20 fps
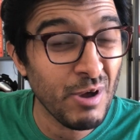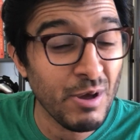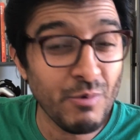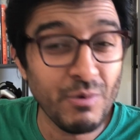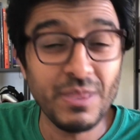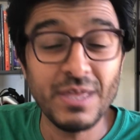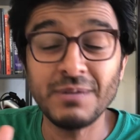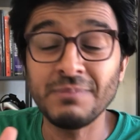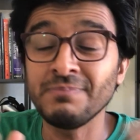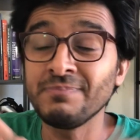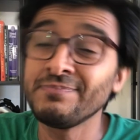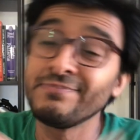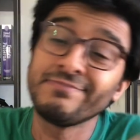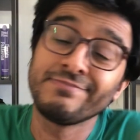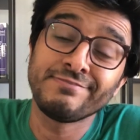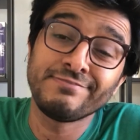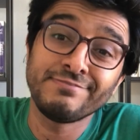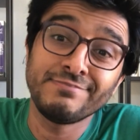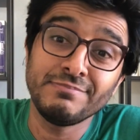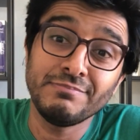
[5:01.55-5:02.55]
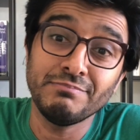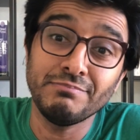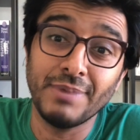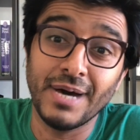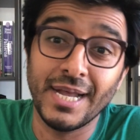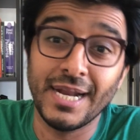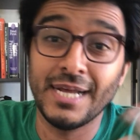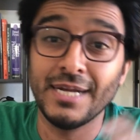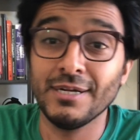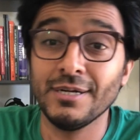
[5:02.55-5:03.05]
with it.
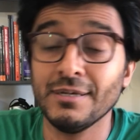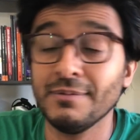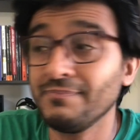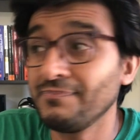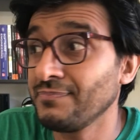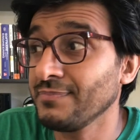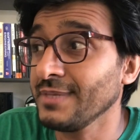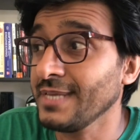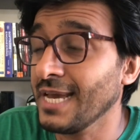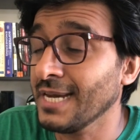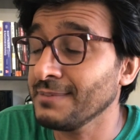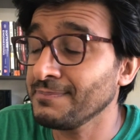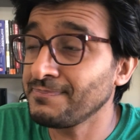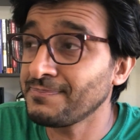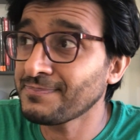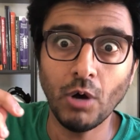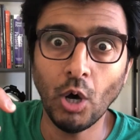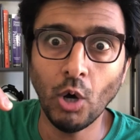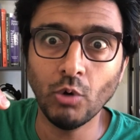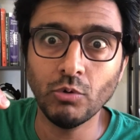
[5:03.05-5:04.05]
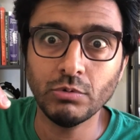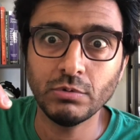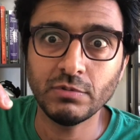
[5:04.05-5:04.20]
But I don't know. Yeah. Oh,